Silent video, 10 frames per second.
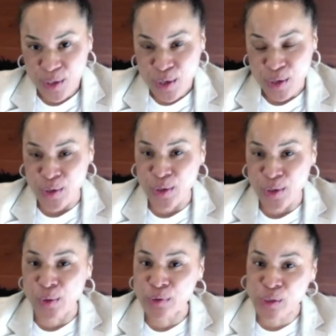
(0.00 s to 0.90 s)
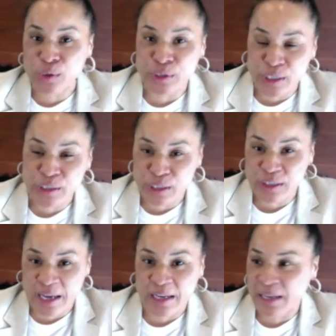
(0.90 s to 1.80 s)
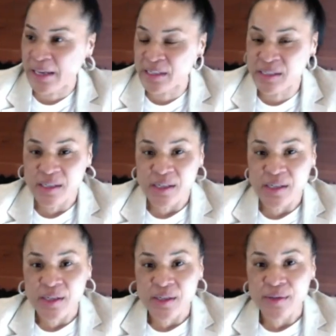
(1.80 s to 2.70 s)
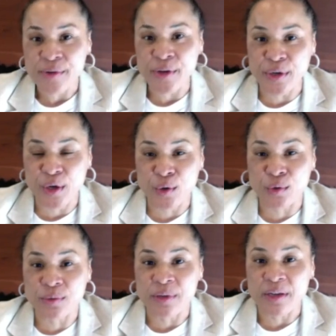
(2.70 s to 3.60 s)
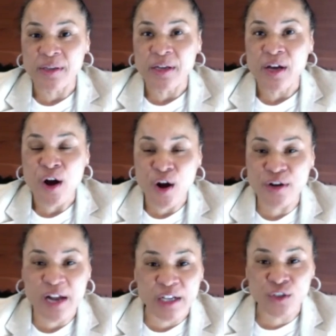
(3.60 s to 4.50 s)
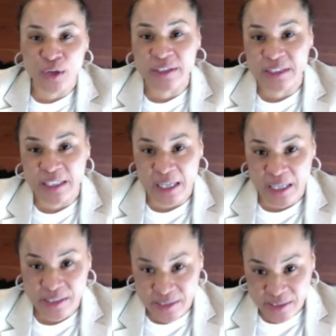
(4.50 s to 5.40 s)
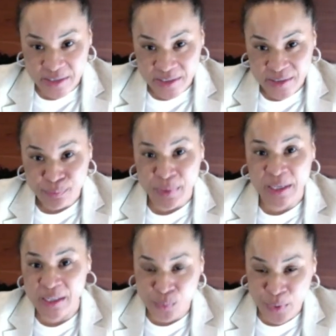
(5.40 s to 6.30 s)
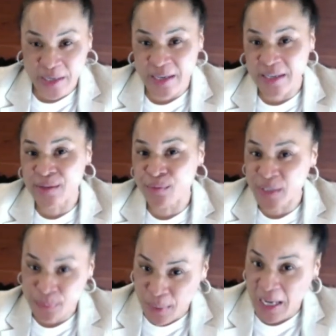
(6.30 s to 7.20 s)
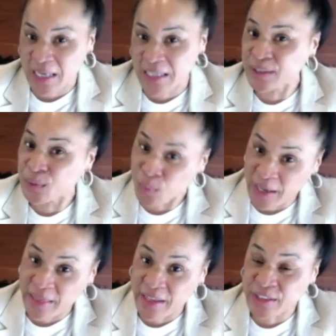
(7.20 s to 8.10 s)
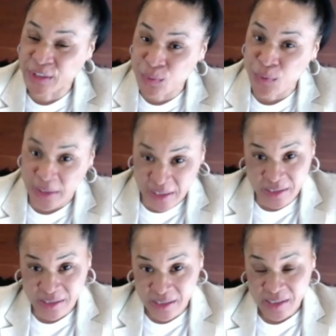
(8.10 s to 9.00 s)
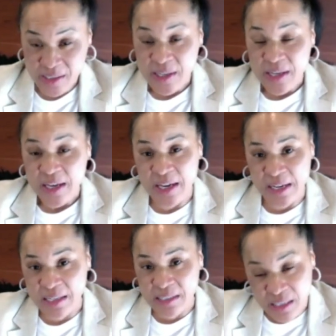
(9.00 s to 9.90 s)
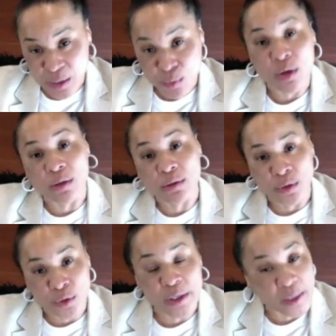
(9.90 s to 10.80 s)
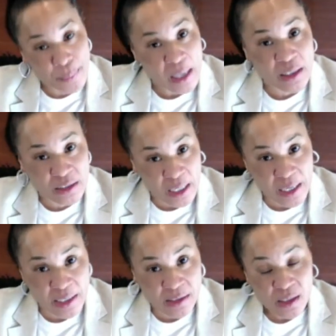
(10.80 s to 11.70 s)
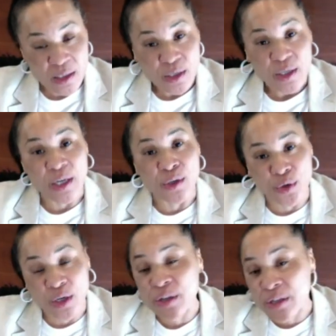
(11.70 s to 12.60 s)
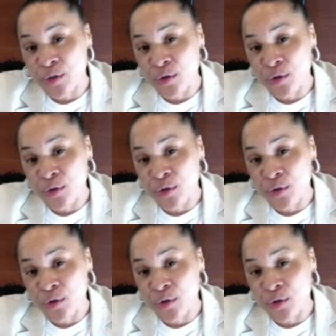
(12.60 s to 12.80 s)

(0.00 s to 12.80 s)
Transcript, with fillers: you know. So she took that as you know her not trusting us because we didn't respond in the way that she wanted us. And I said, well, you didn't apologize and you didn't you